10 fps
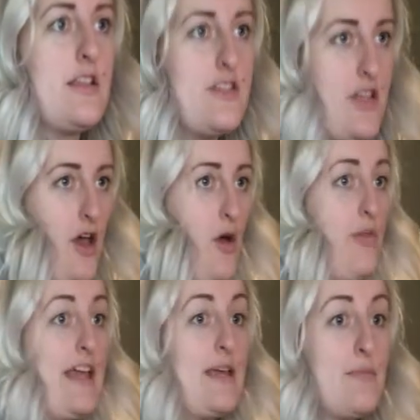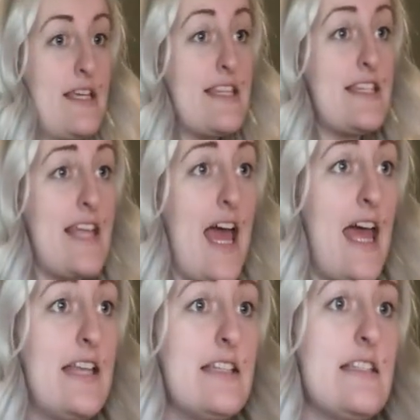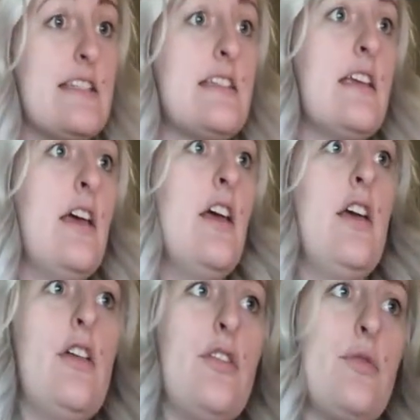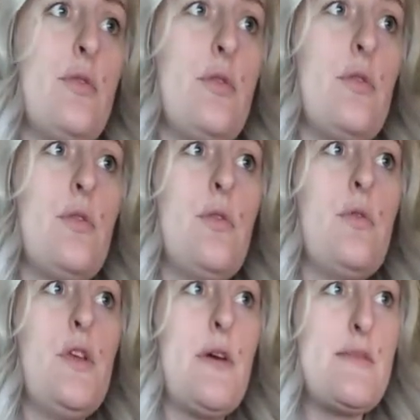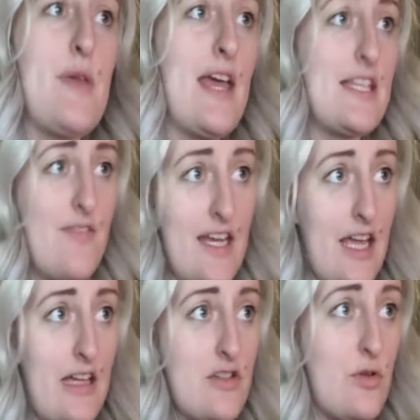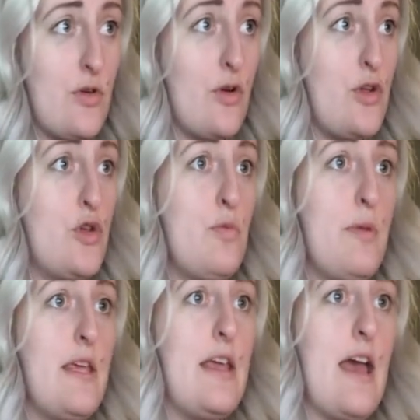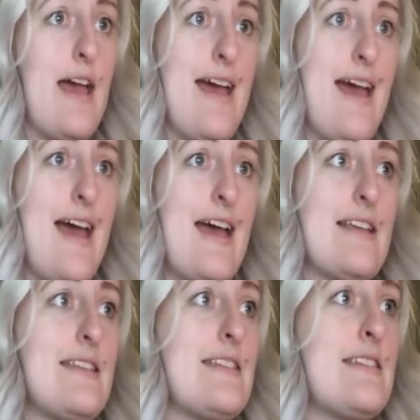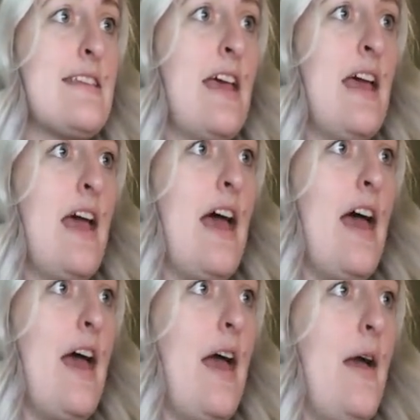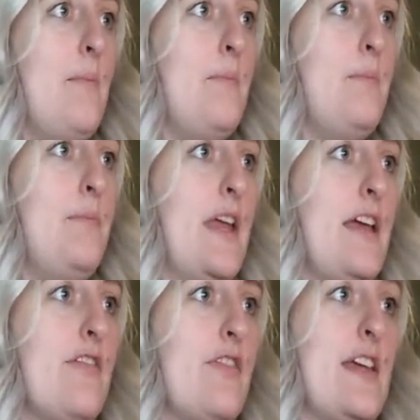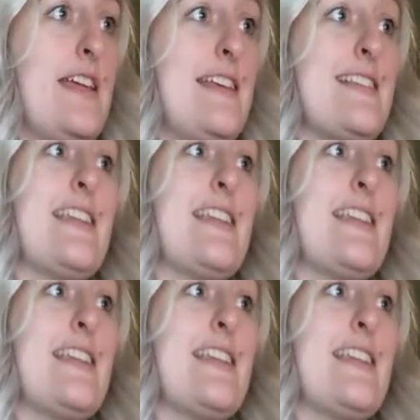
so they can be sent through USPS, FedEx, or UPS. Um, if it is in